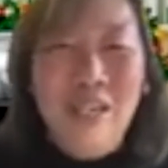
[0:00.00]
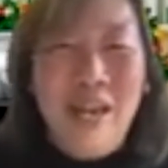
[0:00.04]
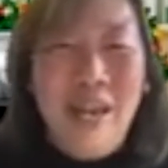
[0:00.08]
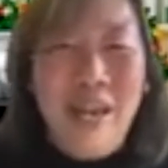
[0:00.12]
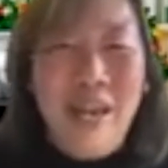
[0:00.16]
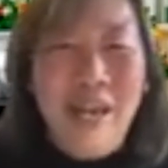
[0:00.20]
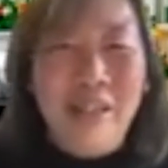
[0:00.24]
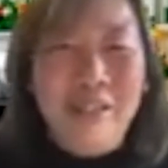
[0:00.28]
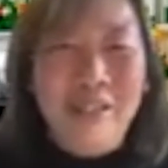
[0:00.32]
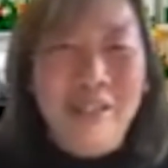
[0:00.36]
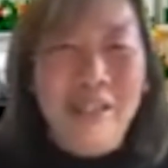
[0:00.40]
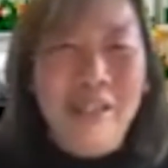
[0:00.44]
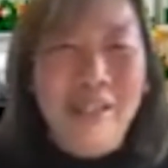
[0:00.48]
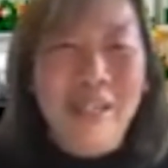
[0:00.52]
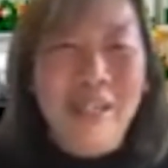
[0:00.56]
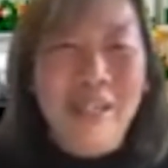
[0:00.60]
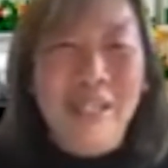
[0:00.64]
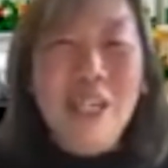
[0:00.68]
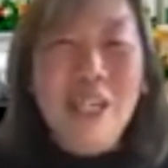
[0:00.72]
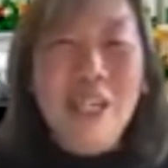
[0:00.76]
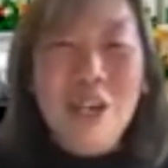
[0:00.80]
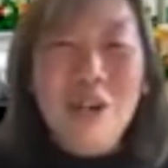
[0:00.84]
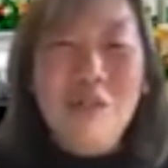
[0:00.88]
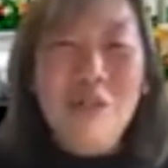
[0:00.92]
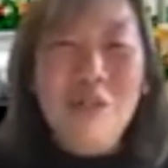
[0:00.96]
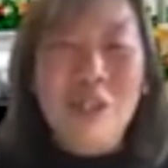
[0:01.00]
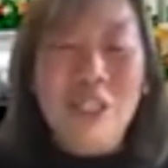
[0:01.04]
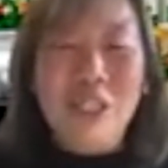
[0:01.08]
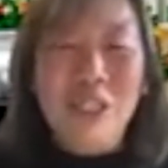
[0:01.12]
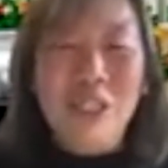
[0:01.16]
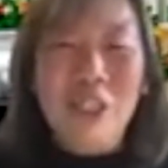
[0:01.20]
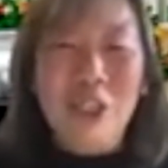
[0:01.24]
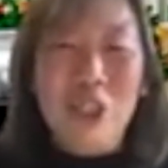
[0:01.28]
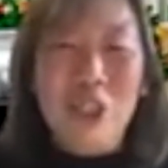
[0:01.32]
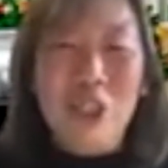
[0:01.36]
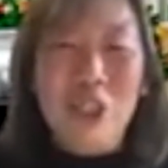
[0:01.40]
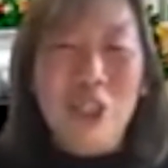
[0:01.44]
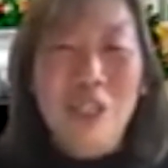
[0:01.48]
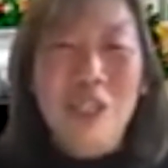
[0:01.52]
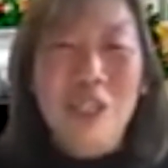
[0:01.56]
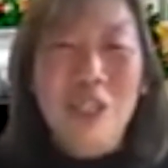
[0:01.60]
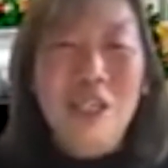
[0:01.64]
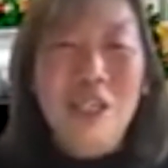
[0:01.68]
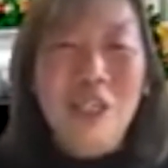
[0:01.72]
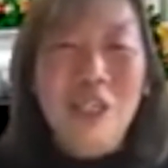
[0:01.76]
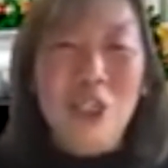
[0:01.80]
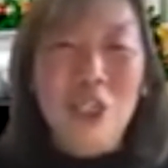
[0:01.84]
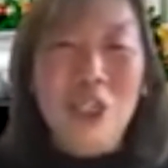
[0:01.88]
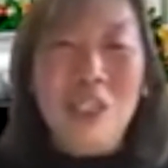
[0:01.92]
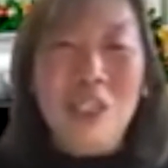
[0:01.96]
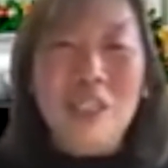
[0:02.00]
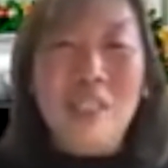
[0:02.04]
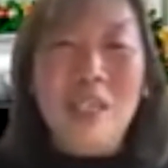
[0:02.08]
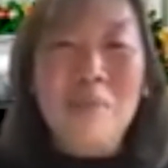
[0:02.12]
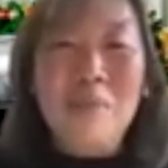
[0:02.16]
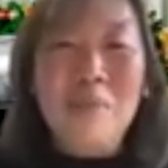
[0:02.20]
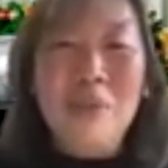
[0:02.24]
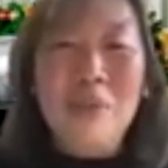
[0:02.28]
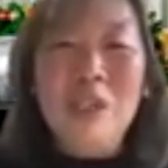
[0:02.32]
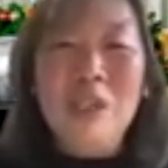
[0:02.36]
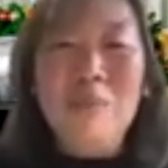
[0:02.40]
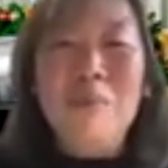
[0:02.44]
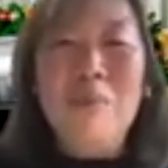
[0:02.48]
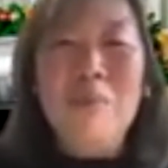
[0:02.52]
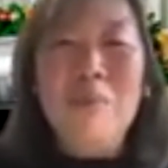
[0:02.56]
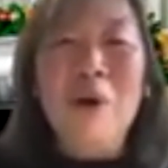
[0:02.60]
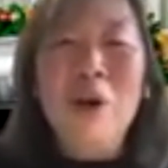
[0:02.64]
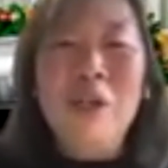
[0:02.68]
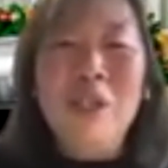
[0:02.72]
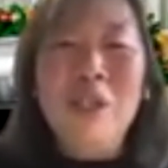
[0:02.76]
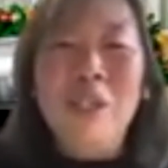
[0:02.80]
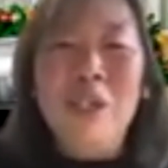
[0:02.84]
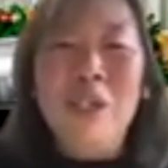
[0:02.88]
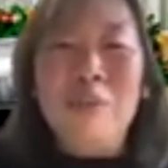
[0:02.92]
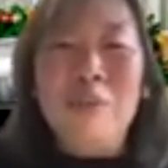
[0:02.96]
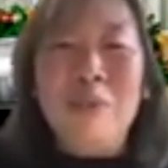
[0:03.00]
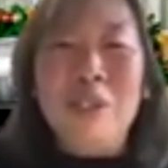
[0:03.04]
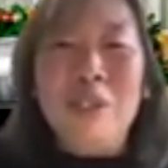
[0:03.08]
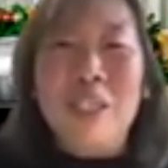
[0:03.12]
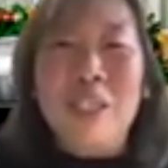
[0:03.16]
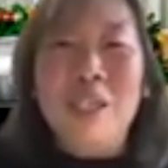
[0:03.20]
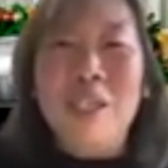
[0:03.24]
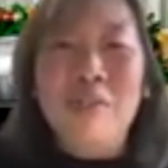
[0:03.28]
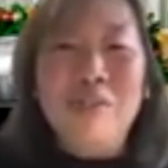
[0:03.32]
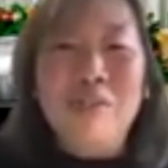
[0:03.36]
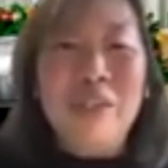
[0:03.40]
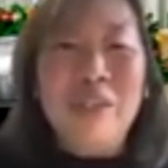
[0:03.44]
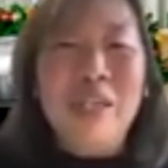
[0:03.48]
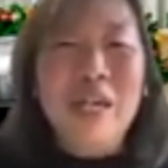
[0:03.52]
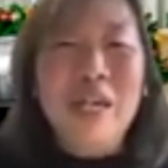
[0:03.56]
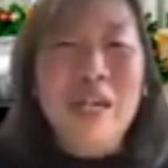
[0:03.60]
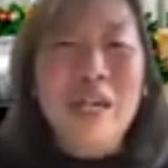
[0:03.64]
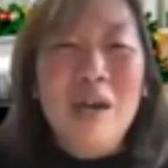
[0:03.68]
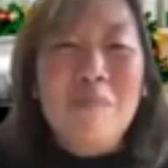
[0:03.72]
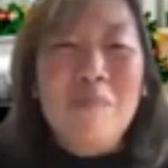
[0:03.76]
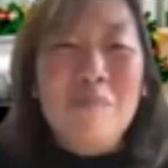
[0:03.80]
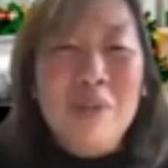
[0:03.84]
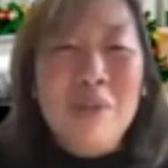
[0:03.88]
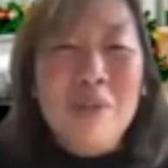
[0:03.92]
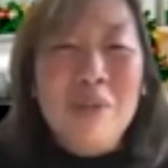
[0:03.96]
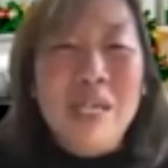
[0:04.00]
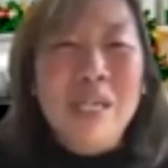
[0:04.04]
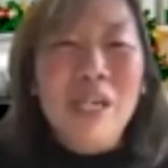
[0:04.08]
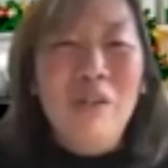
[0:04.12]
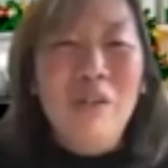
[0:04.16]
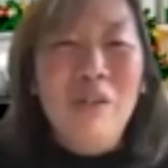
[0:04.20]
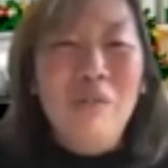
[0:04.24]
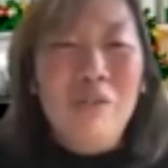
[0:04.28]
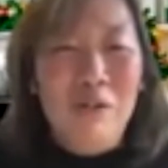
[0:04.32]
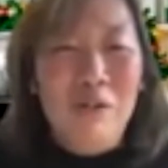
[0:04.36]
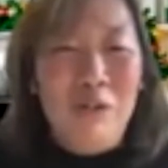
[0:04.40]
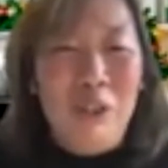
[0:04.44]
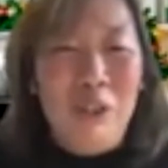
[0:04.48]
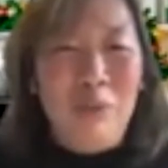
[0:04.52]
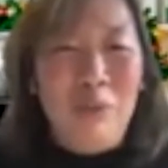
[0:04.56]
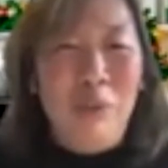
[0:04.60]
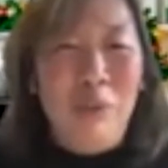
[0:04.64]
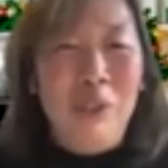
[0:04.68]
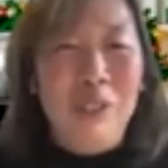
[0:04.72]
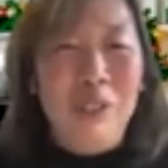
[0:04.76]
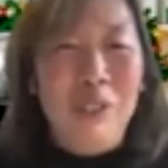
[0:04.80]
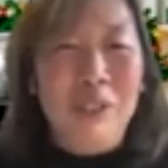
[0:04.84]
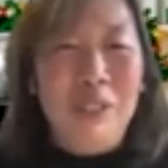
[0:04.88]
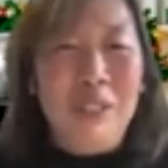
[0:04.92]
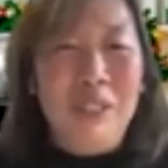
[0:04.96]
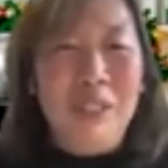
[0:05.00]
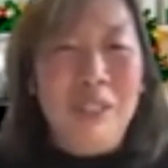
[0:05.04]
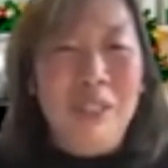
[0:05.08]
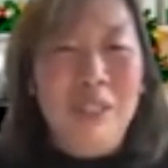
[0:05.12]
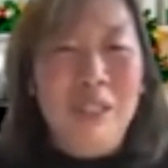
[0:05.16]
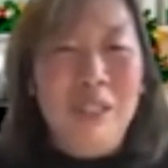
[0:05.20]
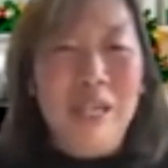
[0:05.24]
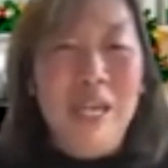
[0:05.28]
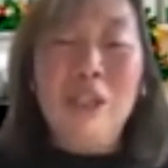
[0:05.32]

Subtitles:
And in her research, she stumbled upon and observed many of her respondents.